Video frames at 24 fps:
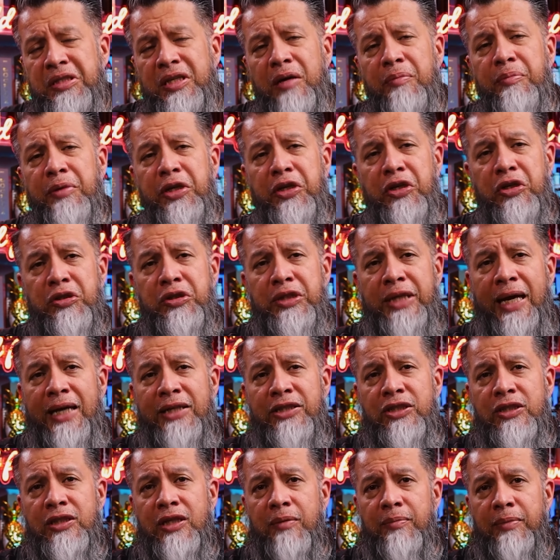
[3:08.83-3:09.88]
big your
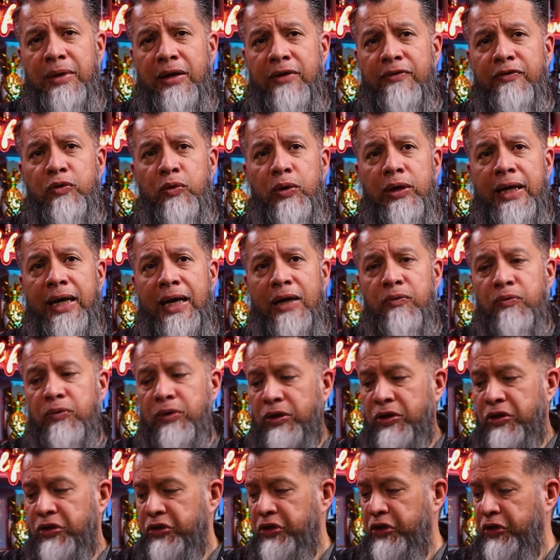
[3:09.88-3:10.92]
dashes come out if you want to add
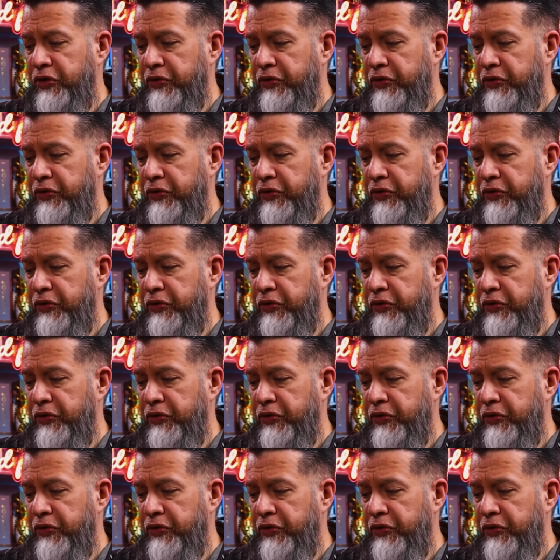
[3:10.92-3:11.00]
1 or 2.